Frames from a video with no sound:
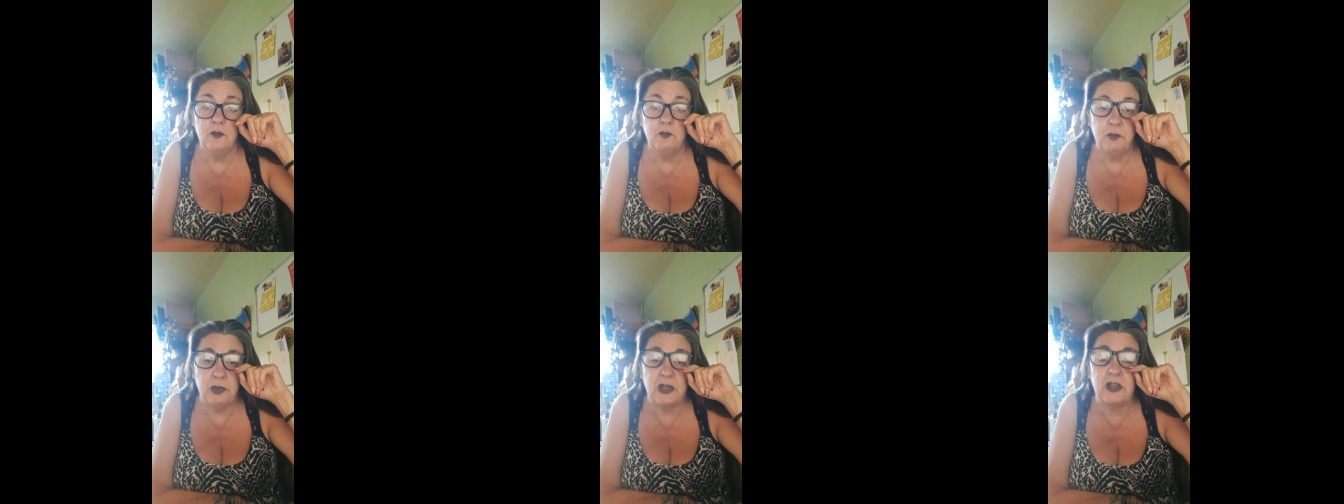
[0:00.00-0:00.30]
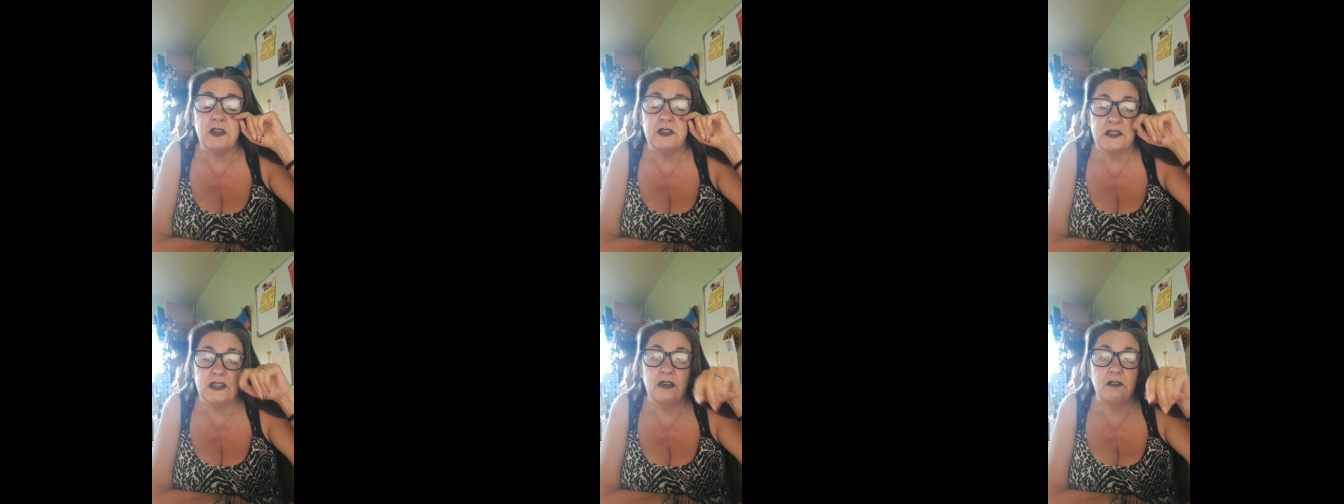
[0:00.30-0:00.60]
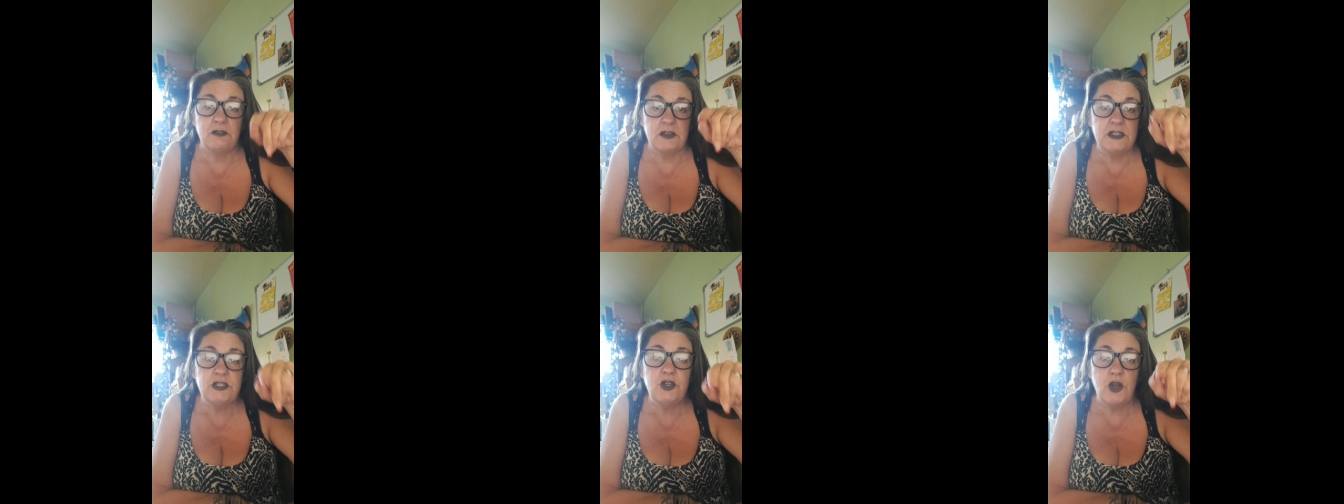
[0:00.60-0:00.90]
Because
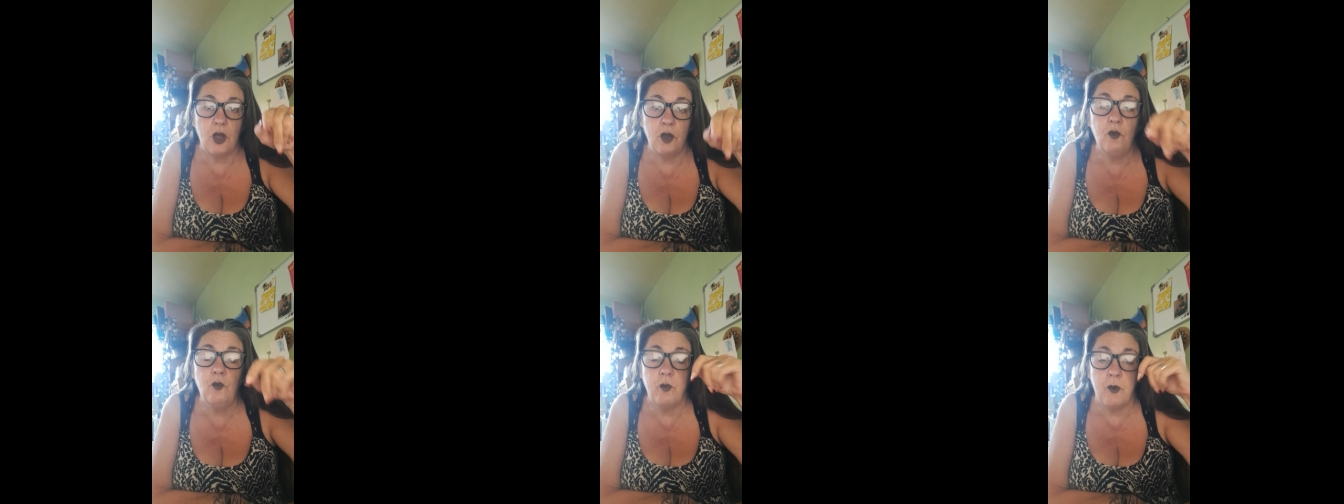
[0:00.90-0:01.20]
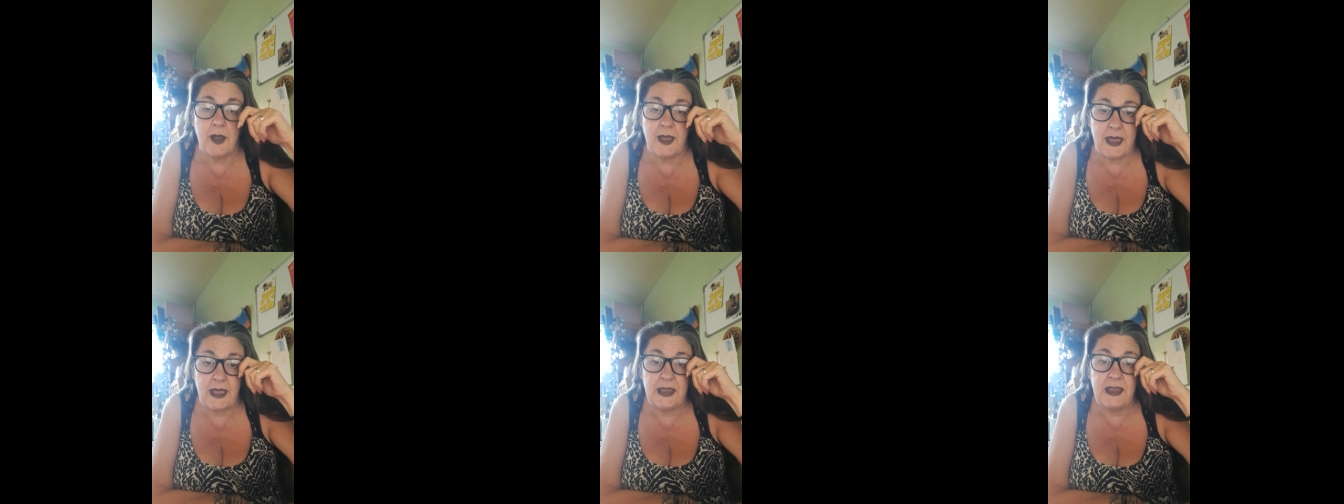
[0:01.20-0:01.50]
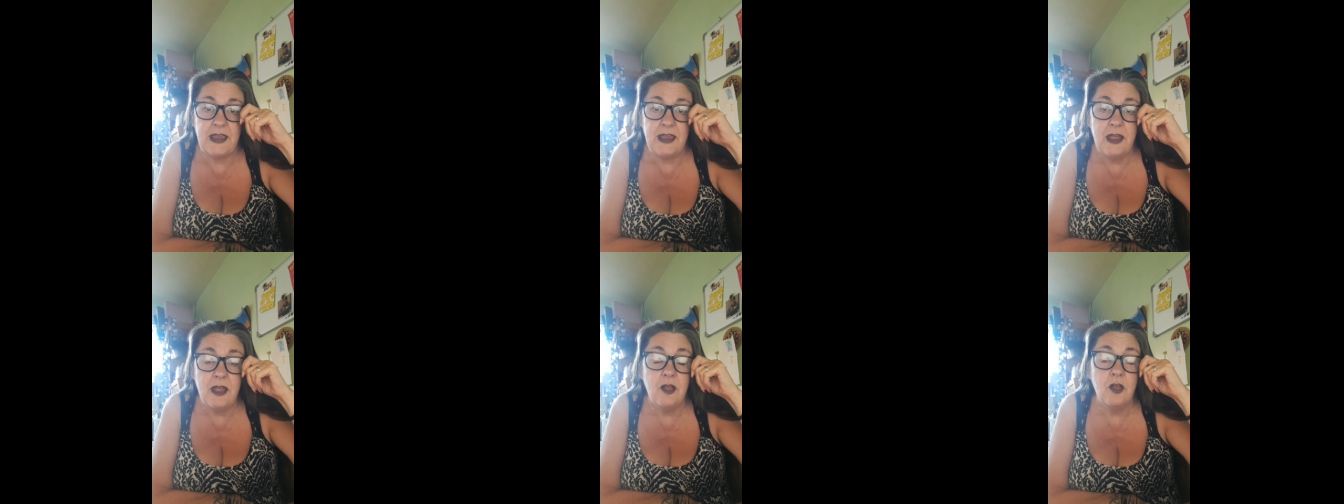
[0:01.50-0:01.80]
there is no
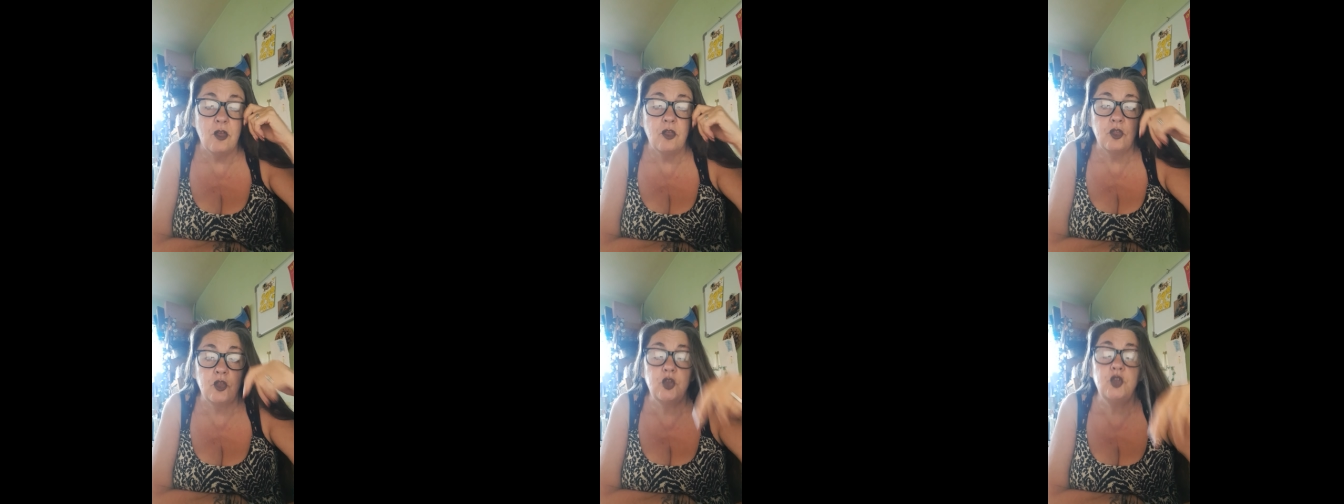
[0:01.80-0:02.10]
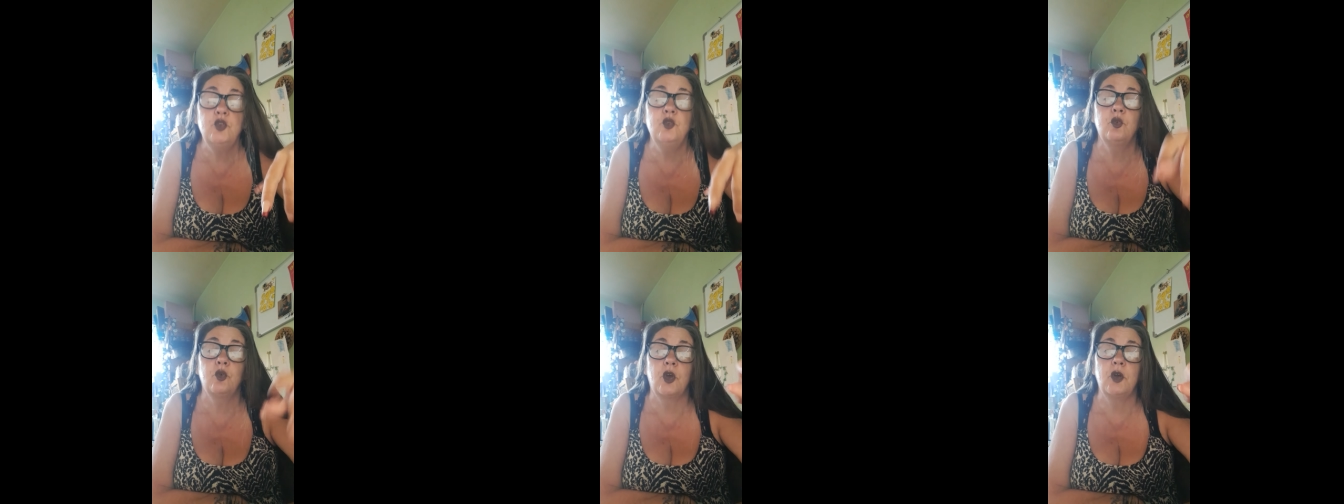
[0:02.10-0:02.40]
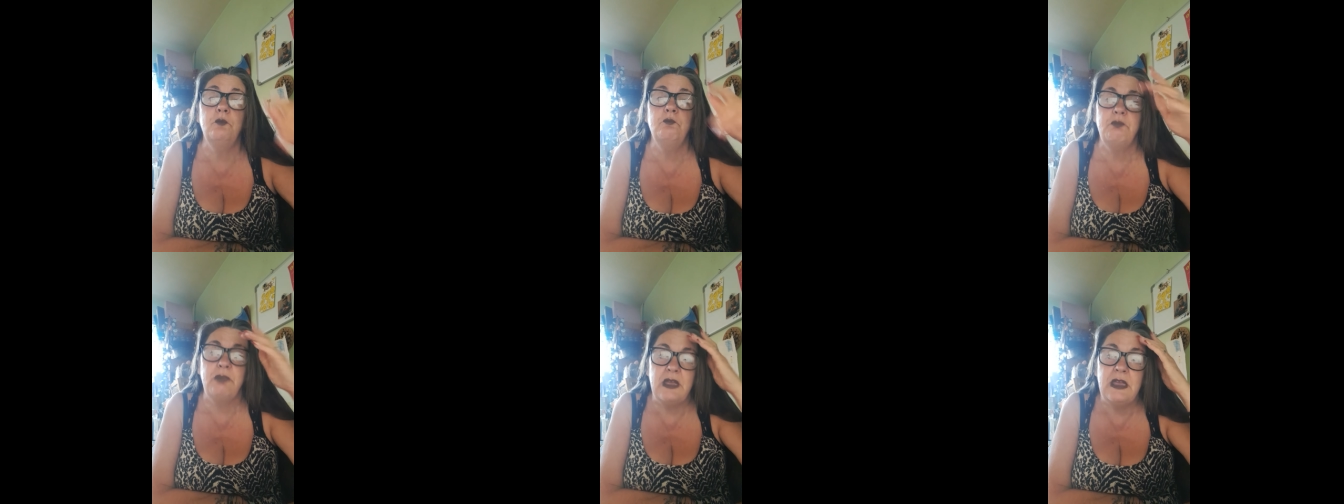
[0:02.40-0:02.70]
way that you
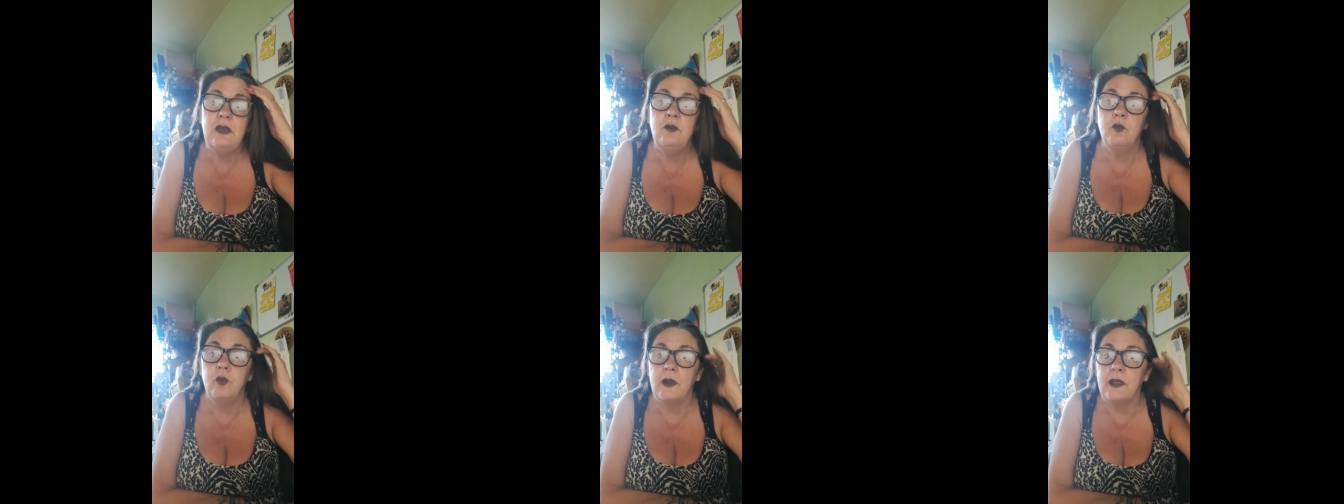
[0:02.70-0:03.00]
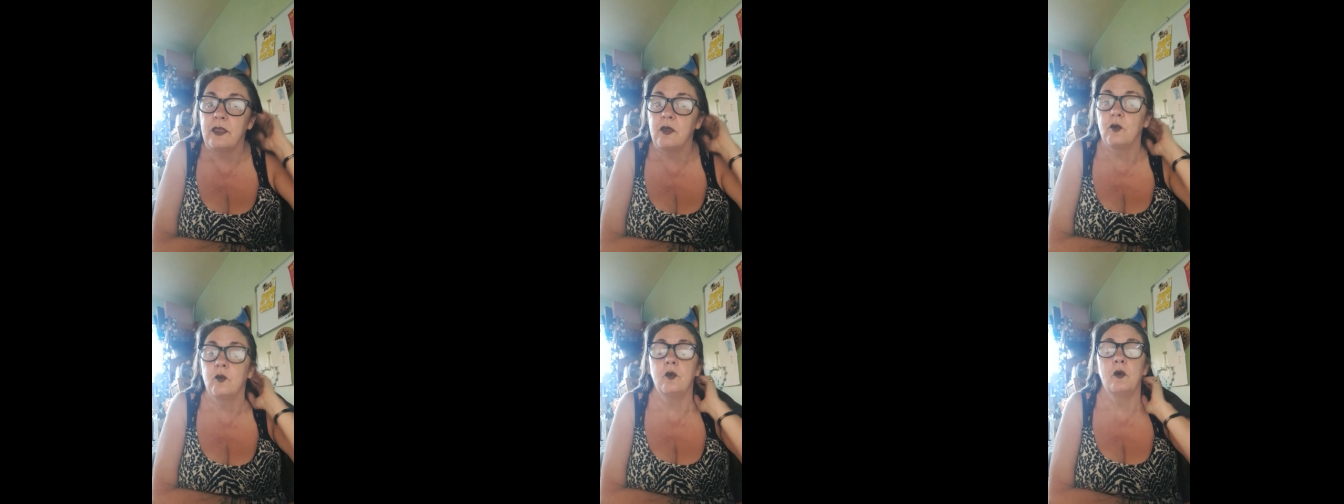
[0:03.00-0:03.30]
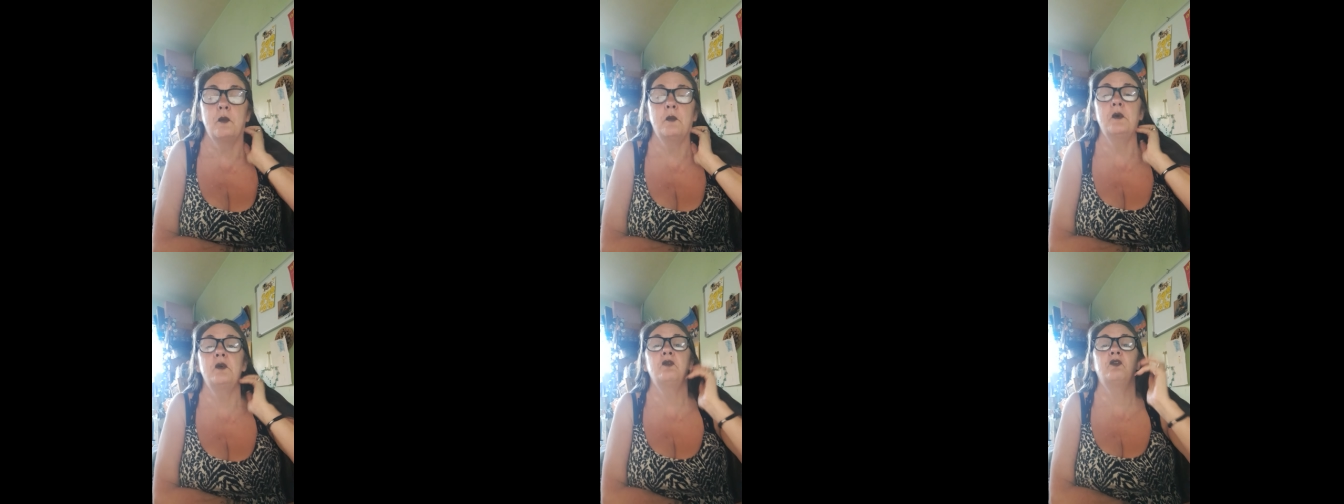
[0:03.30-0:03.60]
can be with a
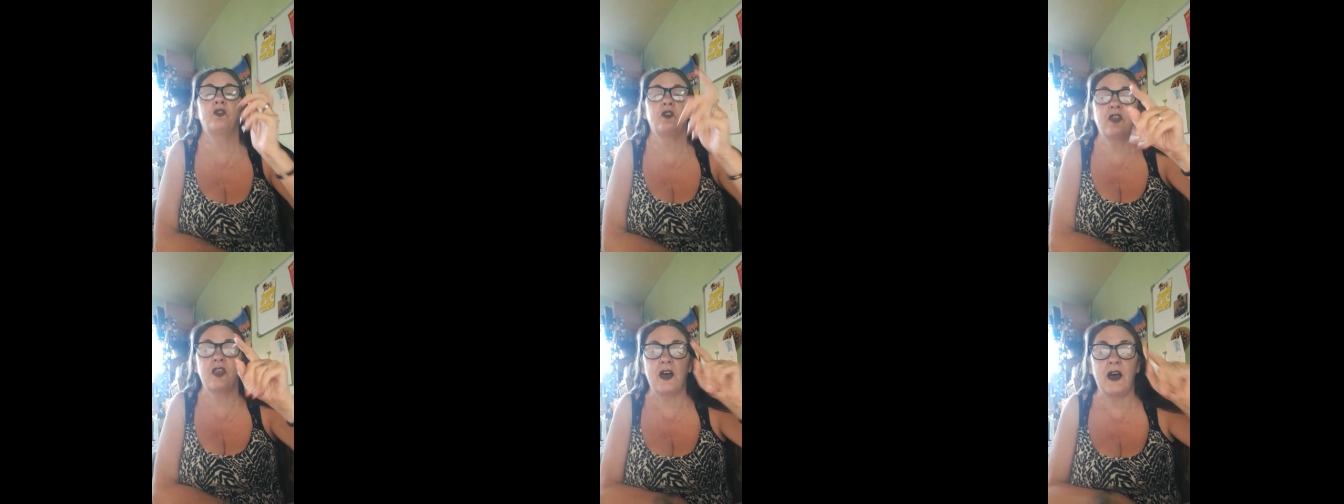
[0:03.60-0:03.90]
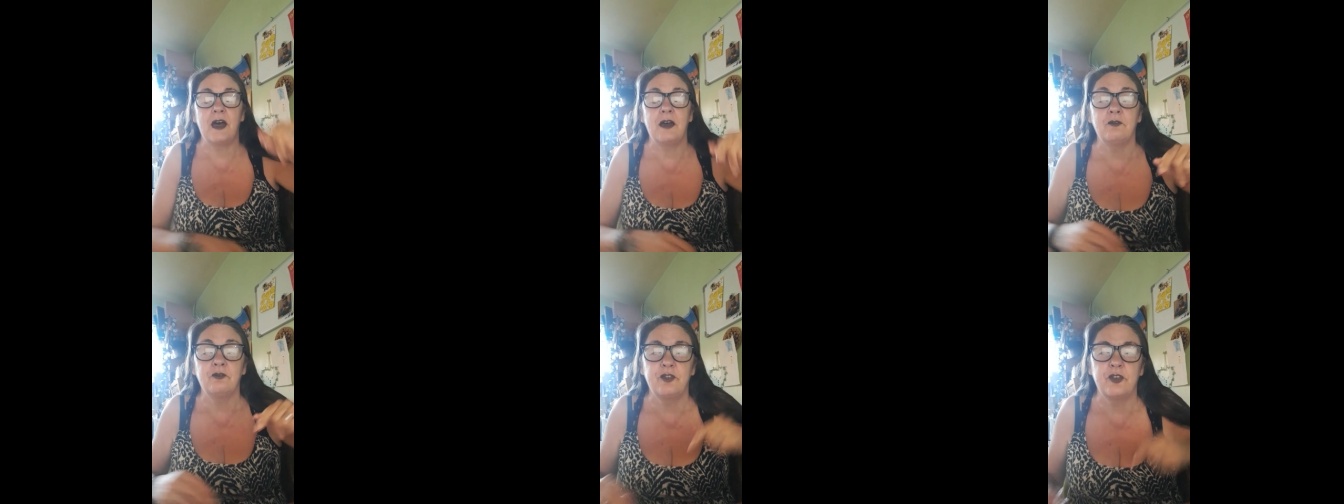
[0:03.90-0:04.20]
woman for that,